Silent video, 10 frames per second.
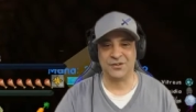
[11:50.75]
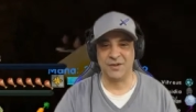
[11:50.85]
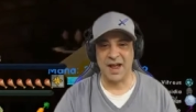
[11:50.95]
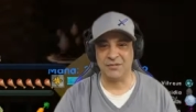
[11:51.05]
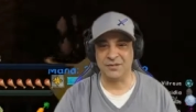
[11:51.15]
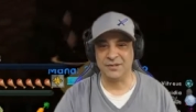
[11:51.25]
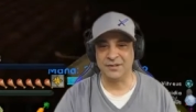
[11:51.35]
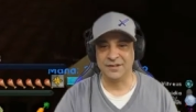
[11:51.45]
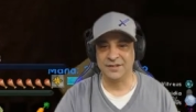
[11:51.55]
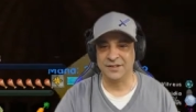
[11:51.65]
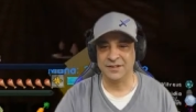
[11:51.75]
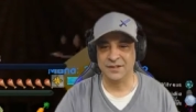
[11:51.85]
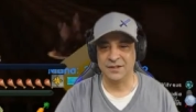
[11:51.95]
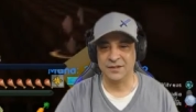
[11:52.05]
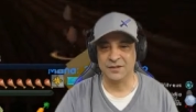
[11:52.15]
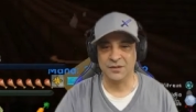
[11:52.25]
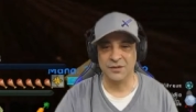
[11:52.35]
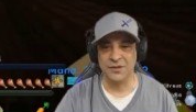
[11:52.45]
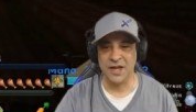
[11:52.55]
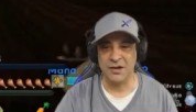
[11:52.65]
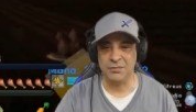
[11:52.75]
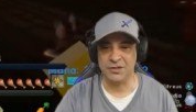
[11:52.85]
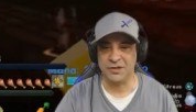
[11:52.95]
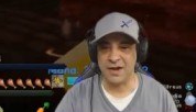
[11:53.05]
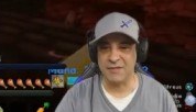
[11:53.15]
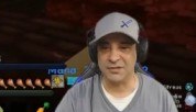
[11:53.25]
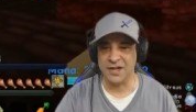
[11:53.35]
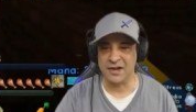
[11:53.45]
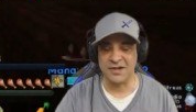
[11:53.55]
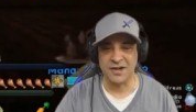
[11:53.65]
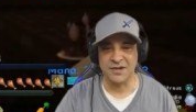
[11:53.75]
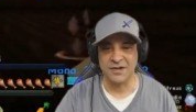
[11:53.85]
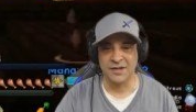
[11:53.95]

gravel. Who the hell put gravel down here?